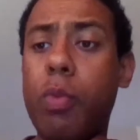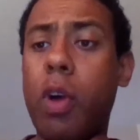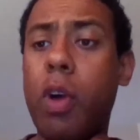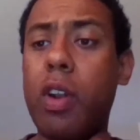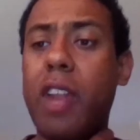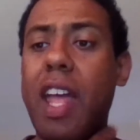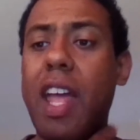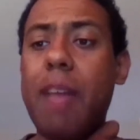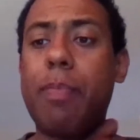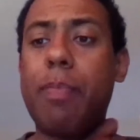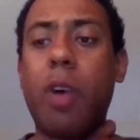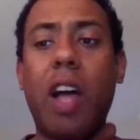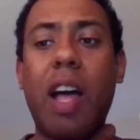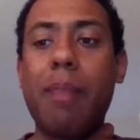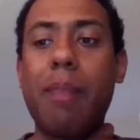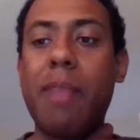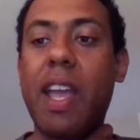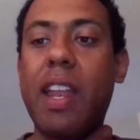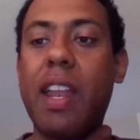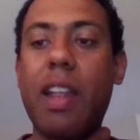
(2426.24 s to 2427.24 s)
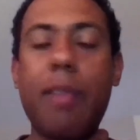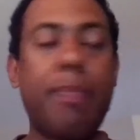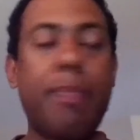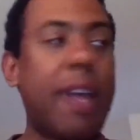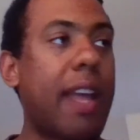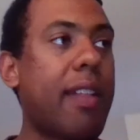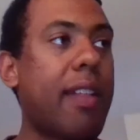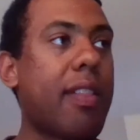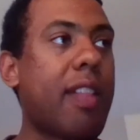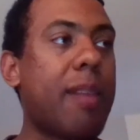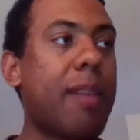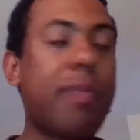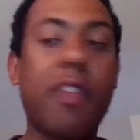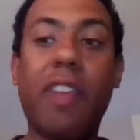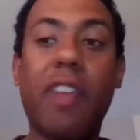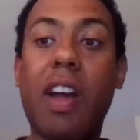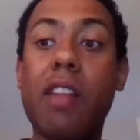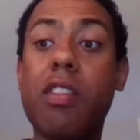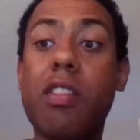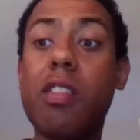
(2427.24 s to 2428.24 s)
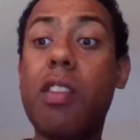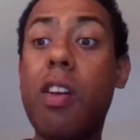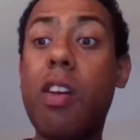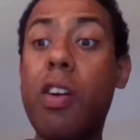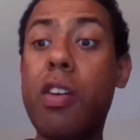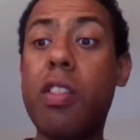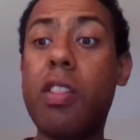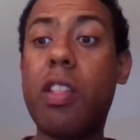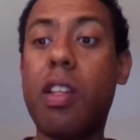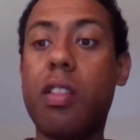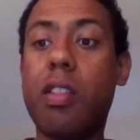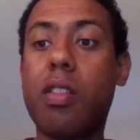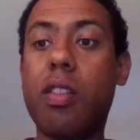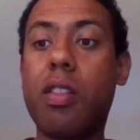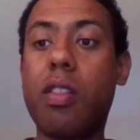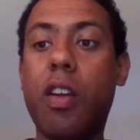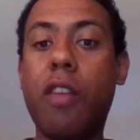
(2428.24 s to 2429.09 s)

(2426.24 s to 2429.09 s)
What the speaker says: one there, but I mean, the biggest example of that is the nurses.